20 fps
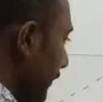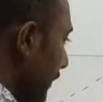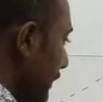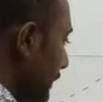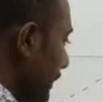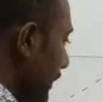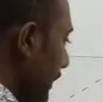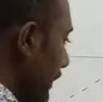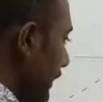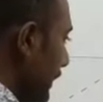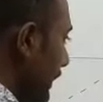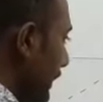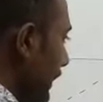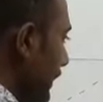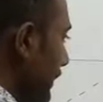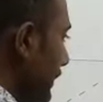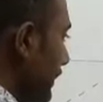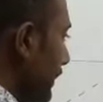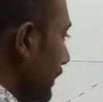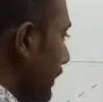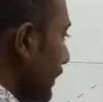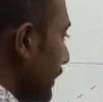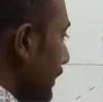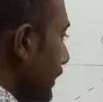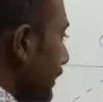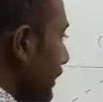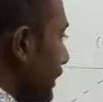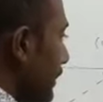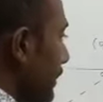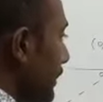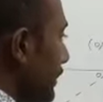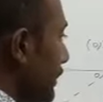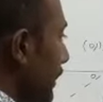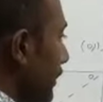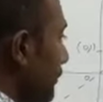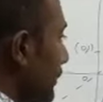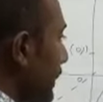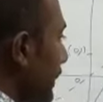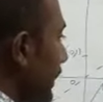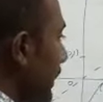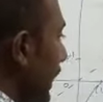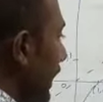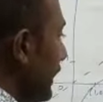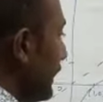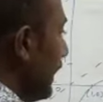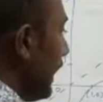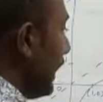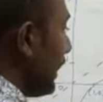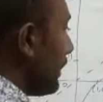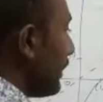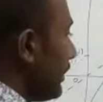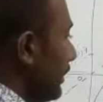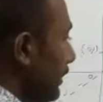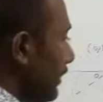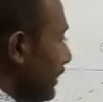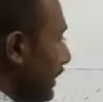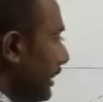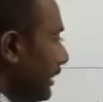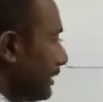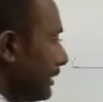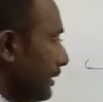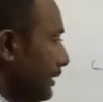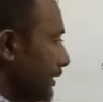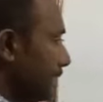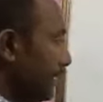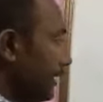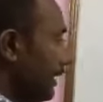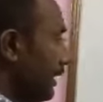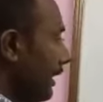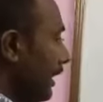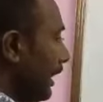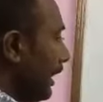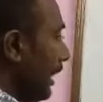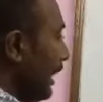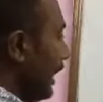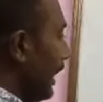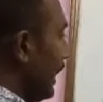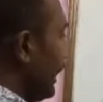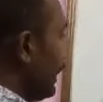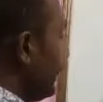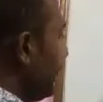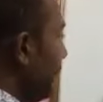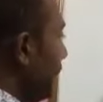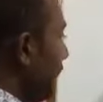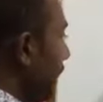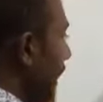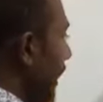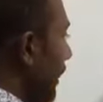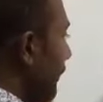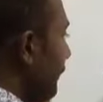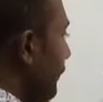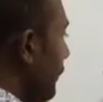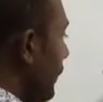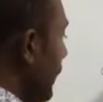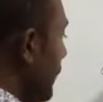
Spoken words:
function is something like that. This. and the graph for